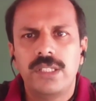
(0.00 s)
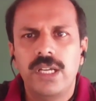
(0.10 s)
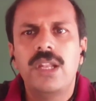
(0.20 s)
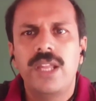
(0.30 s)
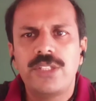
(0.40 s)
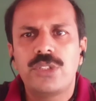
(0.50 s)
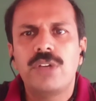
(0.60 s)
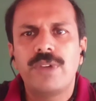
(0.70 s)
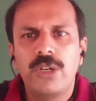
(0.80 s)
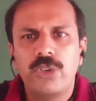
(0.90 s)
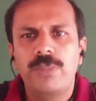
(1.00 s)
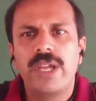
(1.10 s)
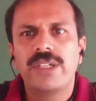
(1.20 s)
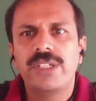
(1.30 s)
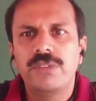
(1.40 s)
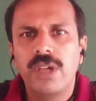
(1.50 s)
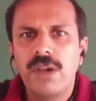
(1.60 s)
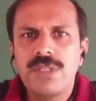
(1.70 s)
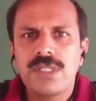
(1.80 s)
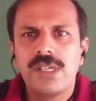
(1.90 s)
the nature of electromagnetic
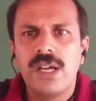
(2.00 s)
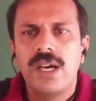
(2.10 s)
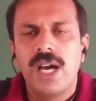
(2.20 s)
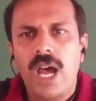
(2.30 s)
waves.